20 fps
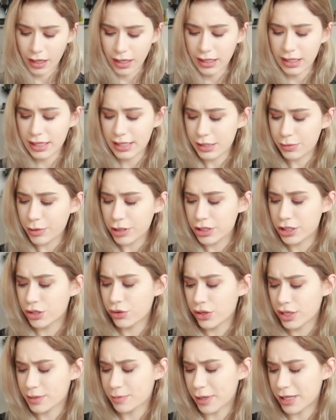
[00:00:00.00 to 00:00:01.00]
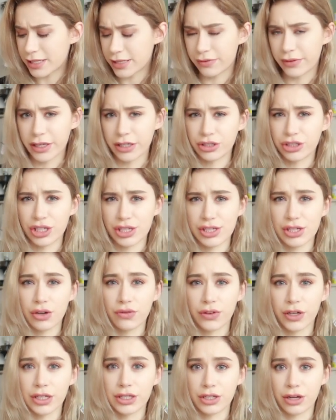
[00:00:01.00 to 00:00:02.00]
And these weren't too expensive. They were just
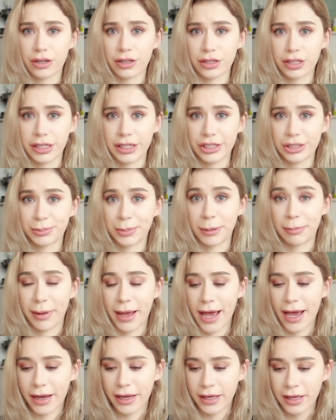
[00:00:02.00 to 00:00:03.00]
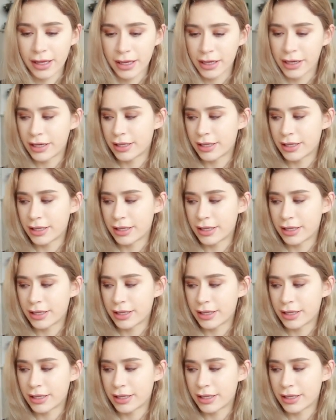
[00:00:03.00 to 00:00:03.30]
over $1 each per pack.